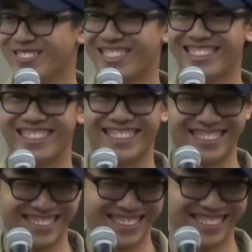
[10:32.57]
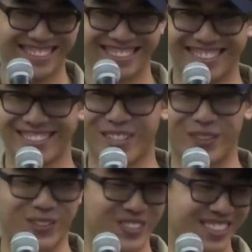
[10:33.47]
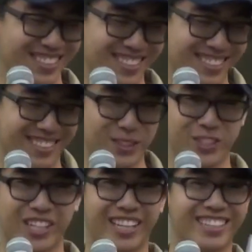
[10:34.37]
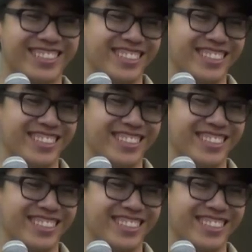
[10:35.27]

So bad. No, you cry.